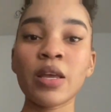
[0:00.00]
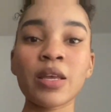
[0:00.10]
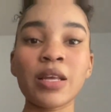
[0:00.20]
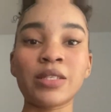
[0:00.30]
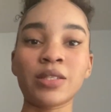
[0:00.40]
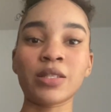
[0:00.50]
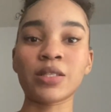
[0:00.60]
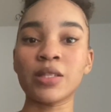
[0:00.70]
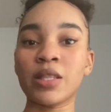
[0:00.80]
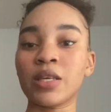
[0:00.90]
is in
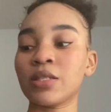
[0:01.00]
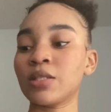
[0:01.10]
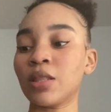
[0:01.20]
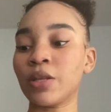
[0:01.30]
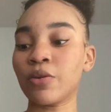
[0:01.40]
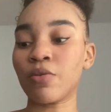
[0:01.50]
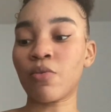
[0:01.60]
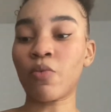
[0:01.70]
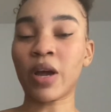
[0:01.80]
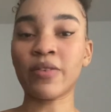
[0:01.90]
this little
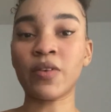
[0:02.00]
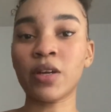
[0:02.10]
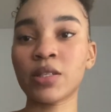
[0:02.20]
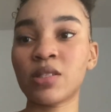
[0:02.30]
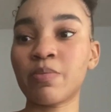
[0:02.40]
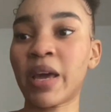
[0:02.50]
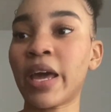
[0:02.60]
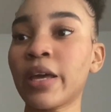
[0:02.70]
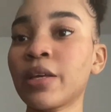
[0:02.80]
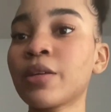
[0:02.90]
white box
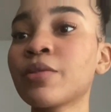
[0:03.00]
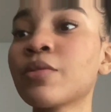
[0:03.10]
bag.